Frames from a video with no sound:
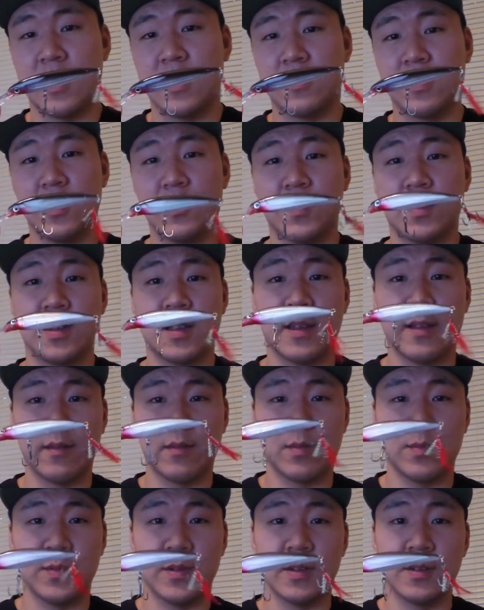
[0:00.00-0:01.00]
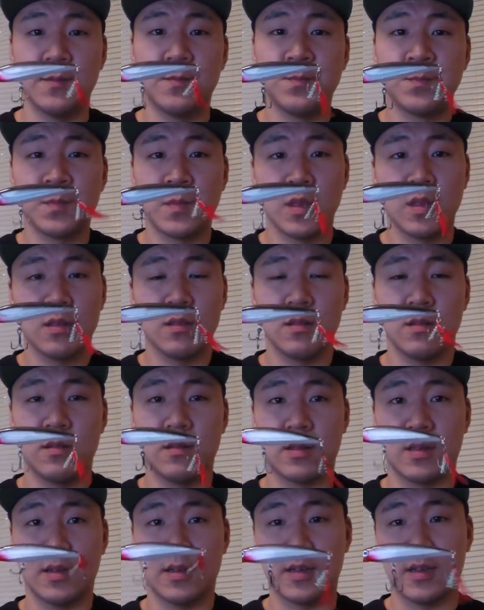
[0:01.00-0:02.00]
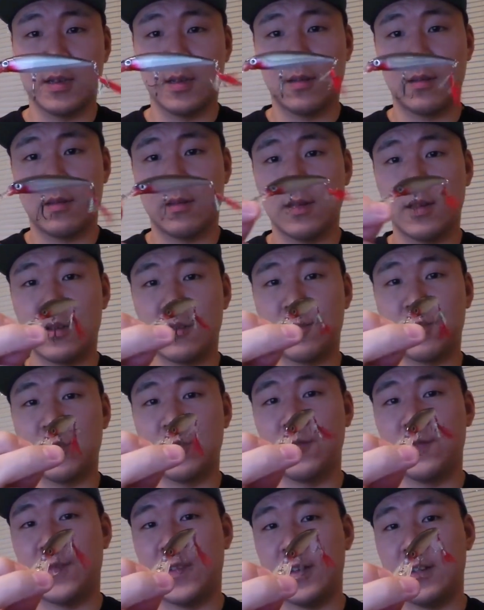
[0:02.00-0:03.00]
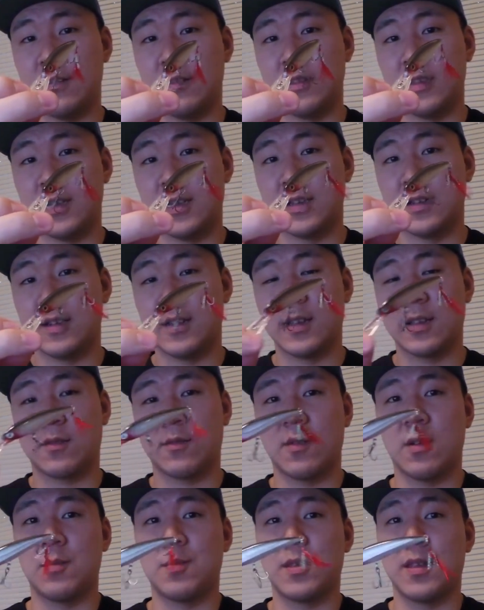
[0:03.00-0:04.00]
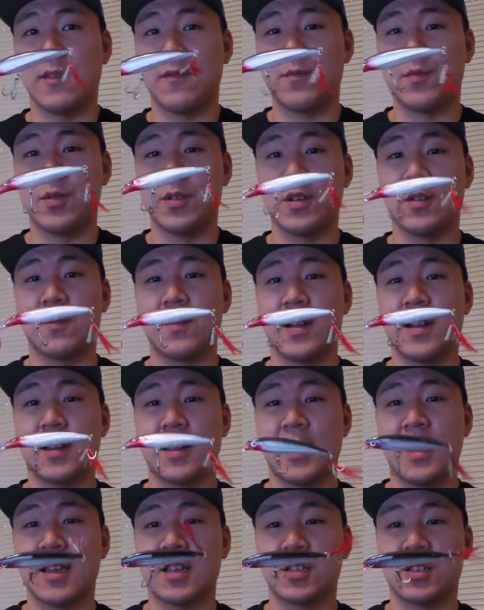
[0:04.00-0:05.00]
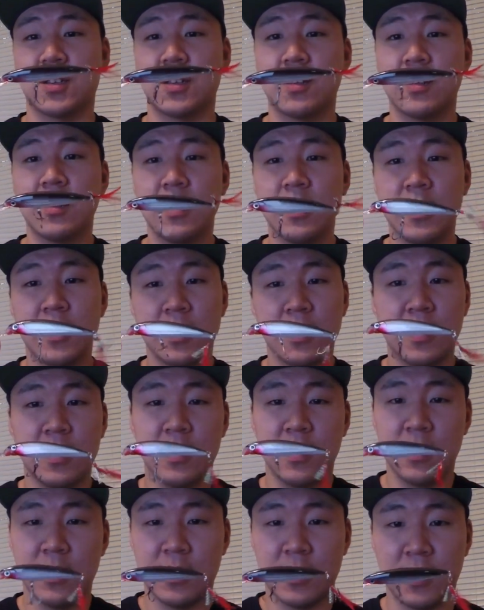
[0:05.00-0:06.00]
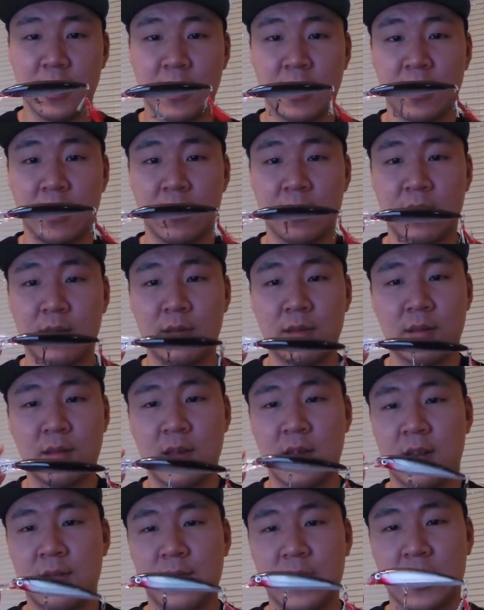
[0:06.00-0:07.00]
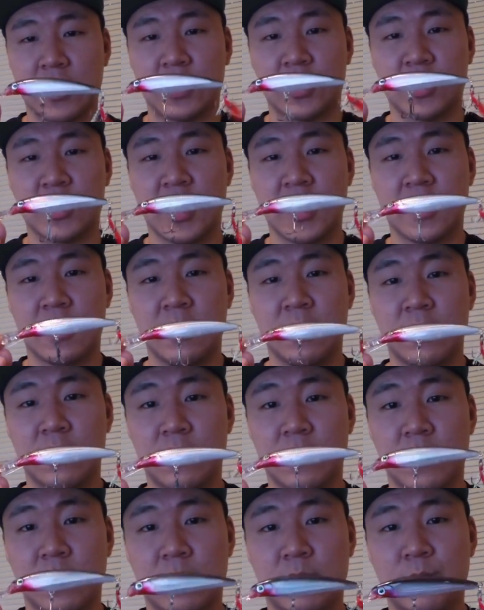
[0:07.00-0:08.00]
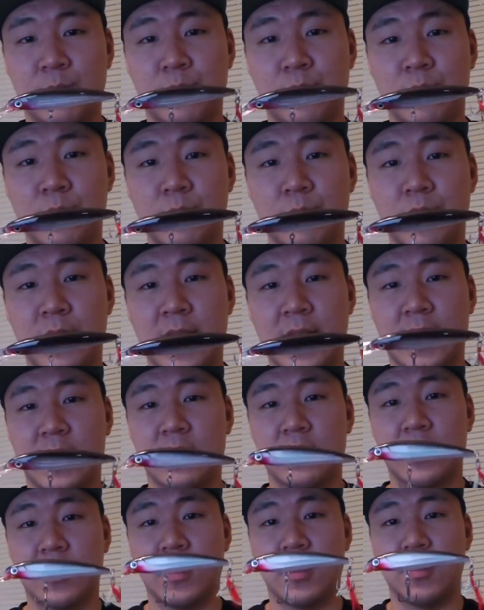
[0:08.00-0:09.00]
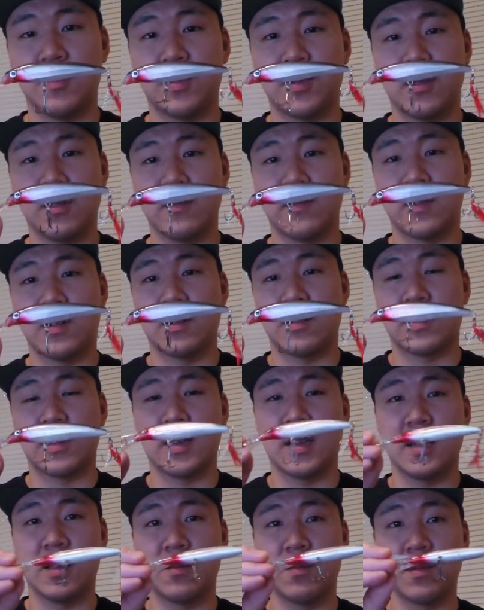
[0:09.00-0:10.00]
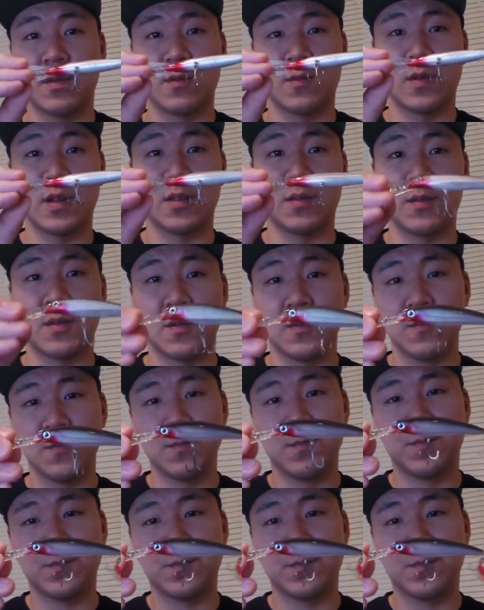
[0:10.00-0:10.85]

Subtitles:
how deep it dives, but it's got a good slender profile, and X-Wraps have pretty erratic action. And this is kind of like a shad color. It's black on top, silver on the sides with a red throat.